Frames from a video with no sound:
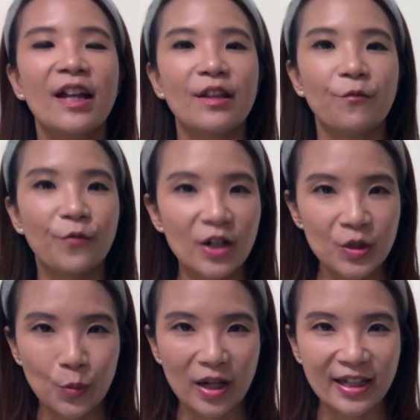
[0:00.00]
The
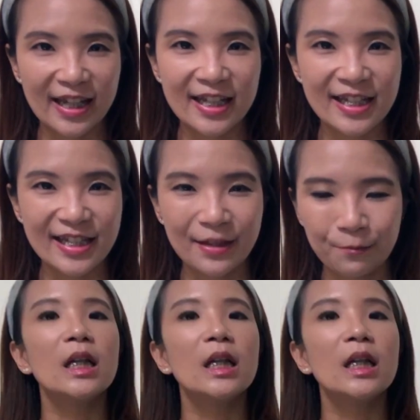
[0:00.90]
first one is